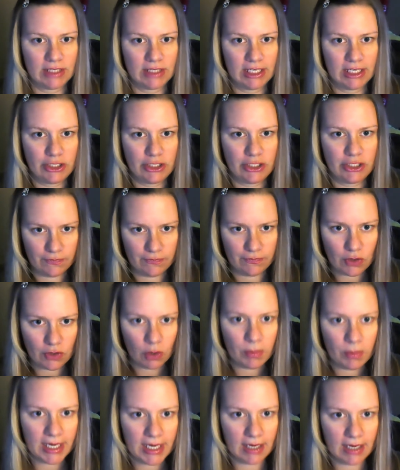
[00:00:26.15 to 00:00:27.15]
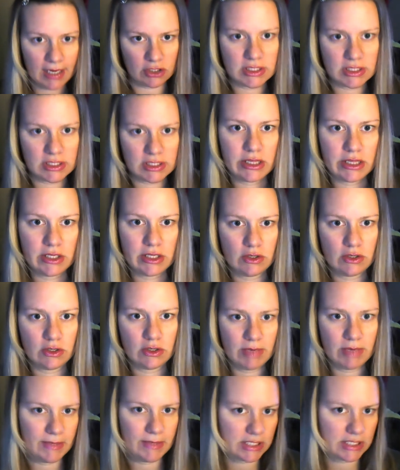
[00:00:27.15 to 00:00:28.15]
You have nobody underneath you,
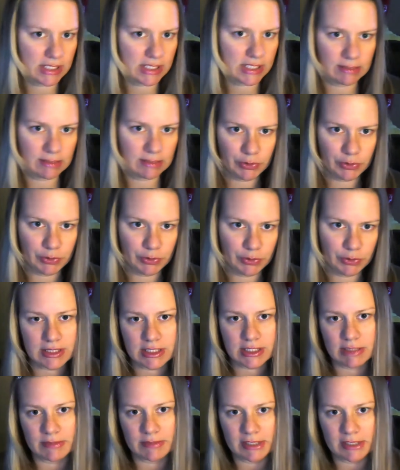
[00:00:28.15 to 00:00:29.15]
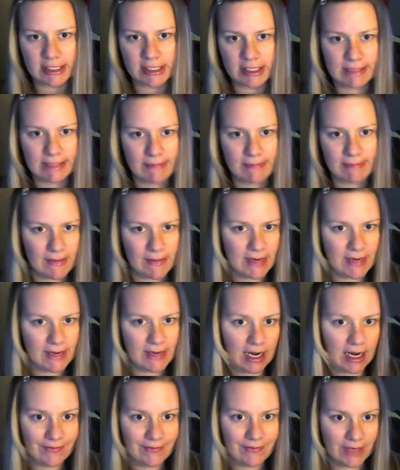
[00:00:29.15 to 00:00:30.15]
maybe just some loyal customers, maybe not
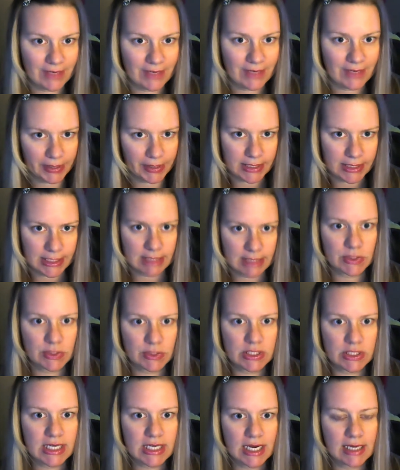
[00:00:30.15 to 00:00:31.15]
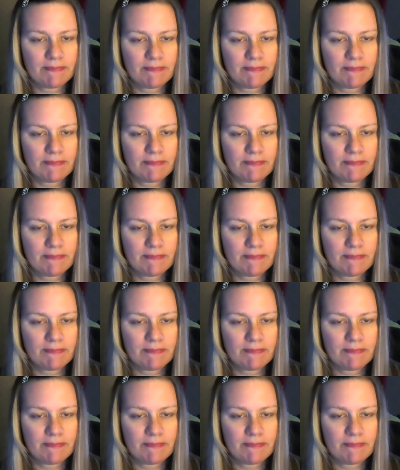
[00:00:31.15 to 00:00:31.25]
even loyal customers yet,